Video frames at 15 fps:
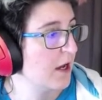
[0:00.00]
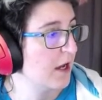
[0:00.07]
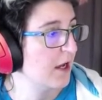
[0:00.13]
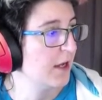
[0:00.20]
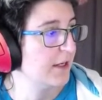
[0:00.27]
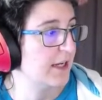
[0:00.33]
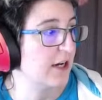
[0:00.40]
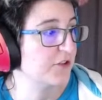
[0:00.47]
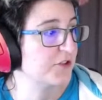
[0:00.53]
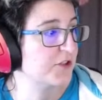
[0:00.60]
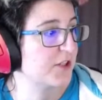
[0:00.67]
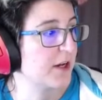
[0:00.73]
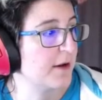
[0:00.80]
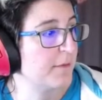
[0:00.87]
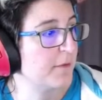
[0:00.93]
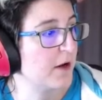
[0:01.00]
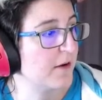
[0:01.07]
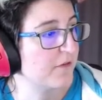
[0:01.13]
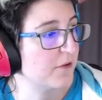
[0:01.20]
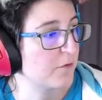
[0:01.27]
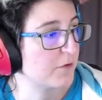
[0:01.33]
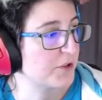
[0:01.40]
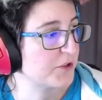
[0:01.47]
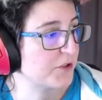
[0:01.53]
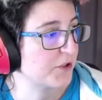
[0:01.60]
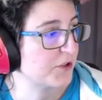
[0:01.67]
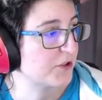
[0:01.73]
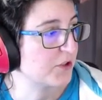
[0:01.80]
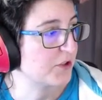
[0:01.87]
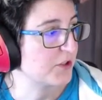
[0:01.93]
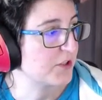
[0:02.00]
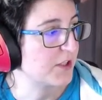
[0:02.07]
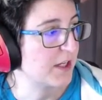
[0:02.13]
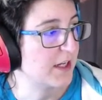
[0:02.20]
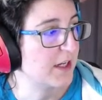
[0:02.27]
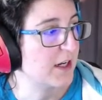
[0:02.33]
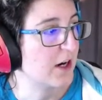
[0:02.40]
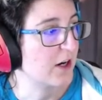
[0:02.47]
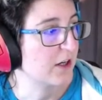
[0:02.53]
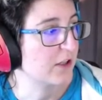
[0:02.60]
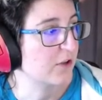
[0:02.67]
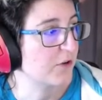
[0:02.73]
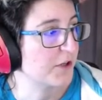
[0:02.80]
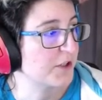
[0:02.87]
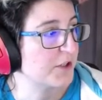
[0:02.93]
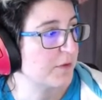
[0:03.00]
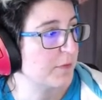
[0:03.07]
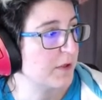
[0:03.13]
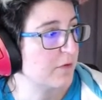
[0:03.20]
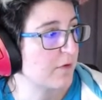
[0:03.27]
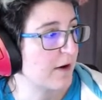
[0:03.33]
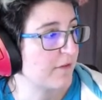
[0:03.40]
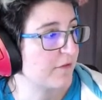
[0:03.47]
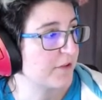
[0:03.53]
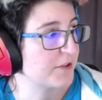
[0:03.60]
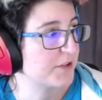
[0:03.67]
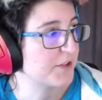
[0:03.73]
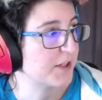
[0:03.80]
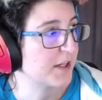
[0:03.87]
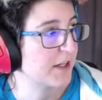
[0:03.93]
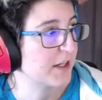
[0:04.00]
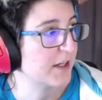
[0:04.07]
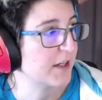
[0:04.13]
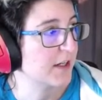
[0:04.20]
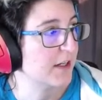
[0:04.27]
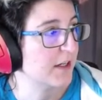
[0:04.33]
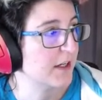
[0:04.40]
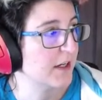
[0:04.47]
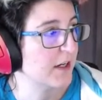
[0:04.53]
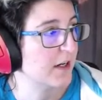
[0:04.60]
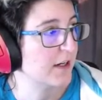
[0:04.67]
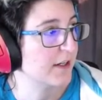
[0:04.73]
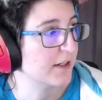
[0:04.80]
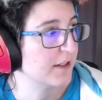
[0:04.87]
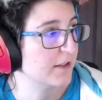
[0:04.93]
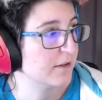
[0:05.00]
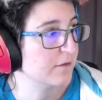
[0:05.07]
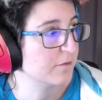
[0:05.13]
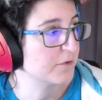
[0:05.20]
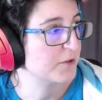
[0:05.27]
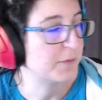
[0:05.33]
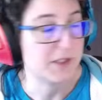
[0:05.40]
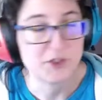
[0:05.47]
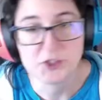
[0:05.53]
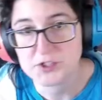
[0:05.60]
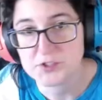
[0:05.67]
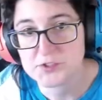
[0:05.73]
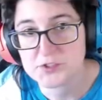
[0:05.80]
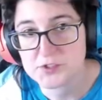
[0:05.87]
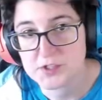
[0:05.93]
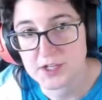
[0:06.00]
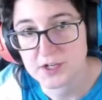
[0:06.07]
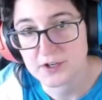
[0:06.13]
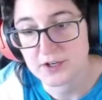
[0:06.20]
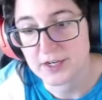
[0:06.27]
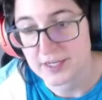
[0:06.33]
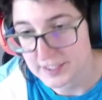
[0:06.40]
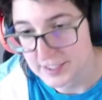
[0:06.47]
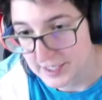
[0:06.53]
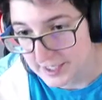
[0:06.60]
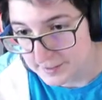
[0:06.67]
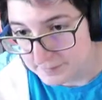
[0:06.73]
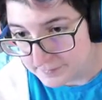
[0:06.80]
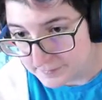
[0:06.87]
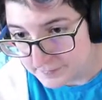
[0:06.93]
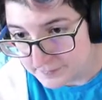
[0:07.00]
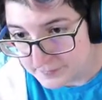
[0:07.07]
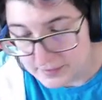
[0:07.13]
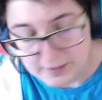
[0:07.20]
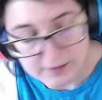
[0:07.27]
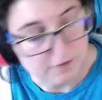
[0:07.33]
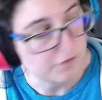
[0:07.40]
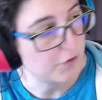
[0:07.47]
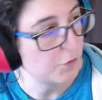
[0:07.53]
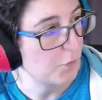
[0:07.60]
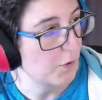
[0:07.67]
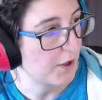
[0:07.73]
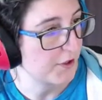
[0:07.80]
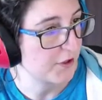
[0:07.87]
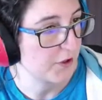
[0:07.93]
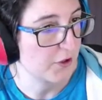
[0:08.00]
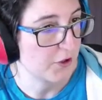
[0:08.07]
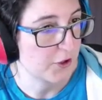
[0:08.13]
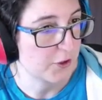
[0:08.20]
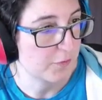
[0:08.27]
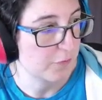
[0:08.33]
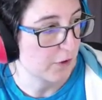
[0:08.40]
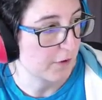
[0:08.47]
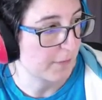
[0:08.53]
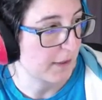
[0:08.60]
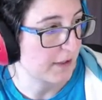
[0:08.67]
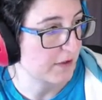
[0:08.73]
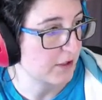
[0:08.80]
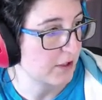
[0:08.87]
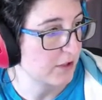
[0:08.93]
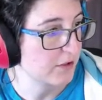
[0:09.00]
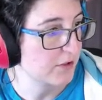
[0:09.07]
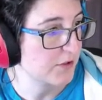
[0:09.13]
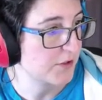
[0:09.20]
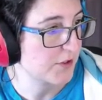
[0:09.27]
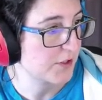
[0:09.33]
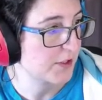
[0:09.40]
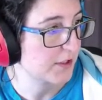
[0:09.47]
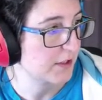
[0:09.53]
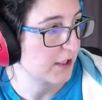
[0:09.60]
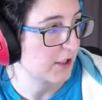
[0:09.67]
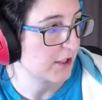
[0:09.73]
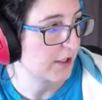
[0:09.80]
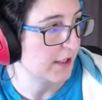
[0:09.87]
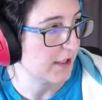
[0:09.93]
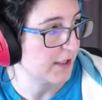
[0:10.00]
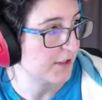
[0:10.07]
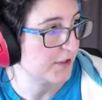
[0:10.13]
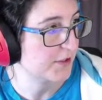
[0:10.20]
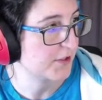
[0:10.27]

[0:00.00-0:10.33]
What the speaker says: Now, some of the results you'll see are going to be referencing species that are in-game. If you want to learn more about those, there is